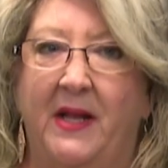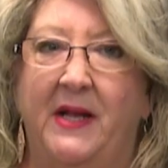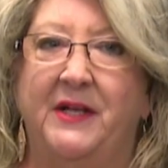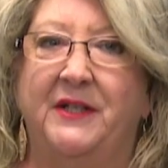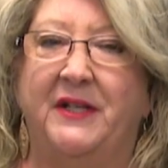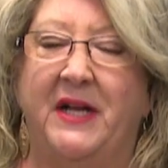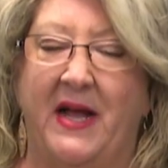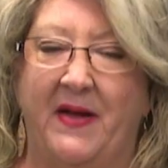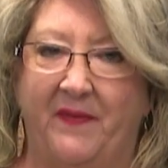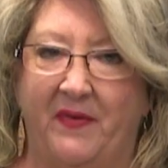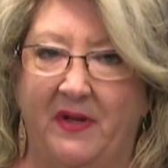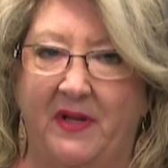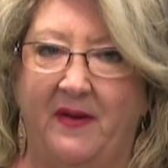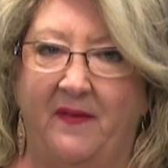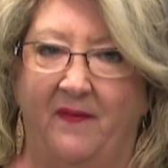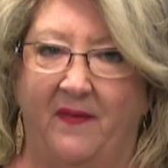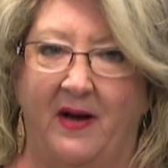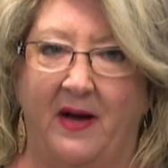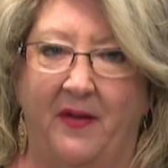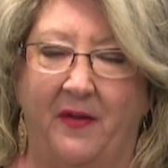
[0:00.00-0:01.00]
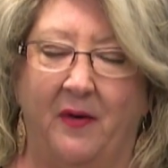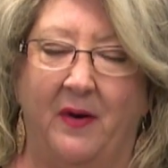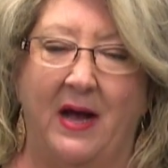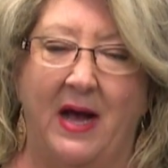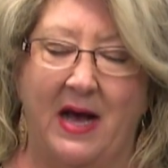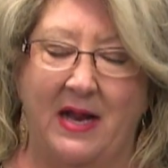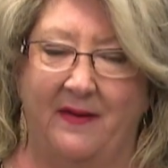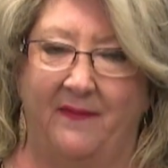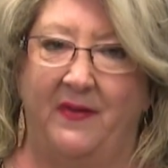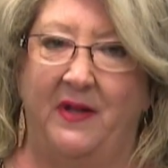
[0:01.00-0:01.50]
his heavenly father
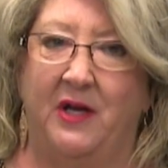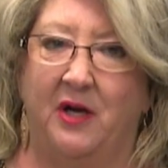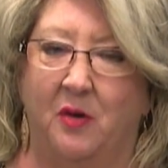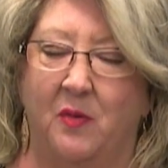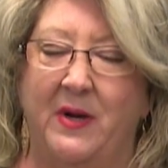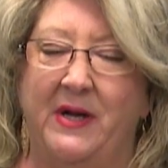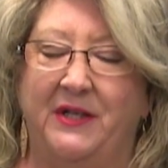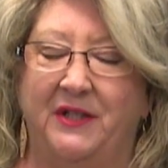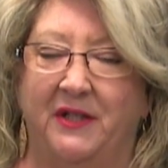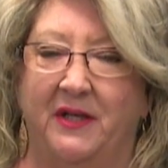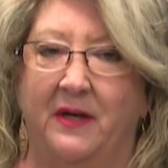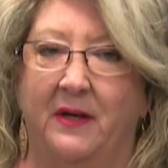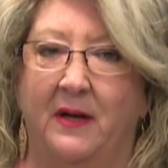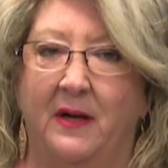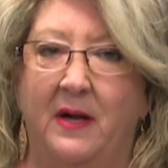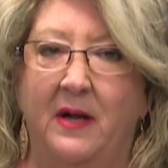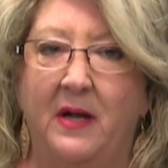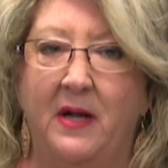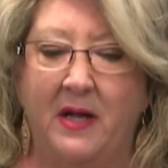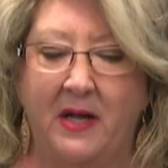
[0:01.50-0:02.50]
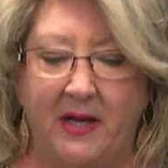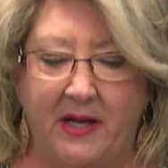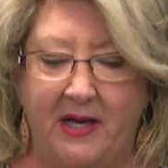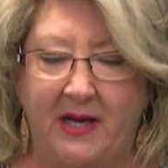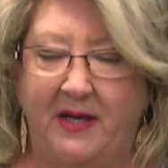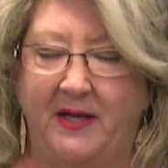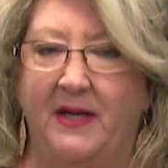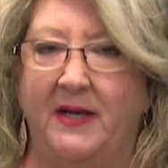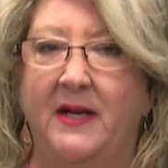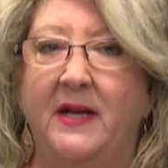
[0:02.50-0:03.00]
out of the equation
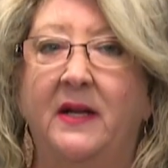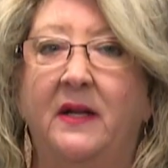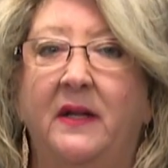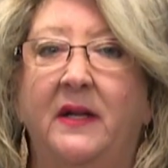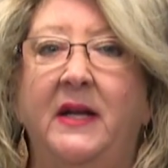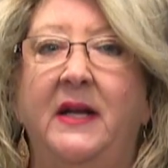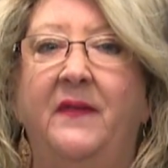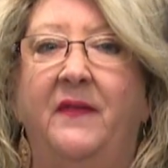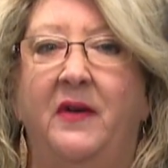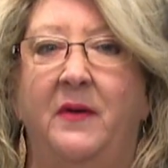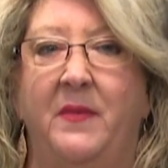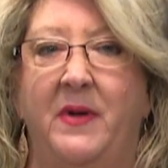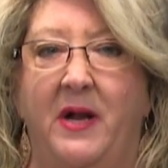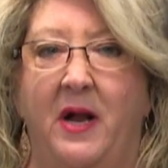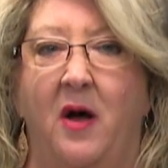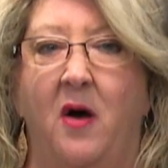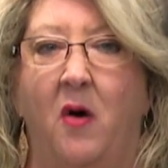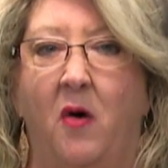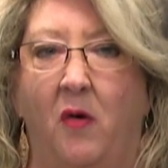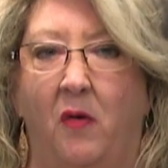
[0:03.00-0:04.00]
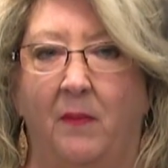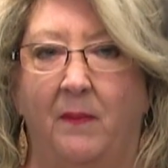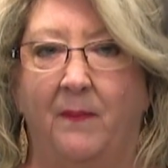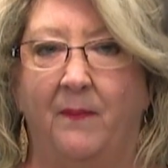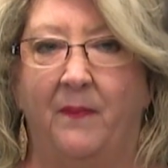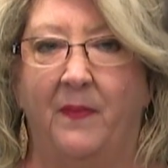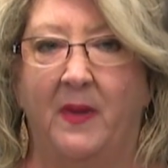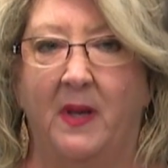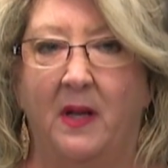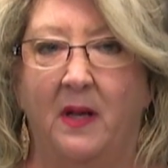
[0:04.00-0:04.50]
he didn't leave him at
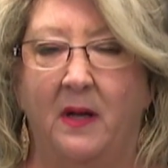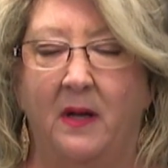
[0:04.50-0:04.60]
home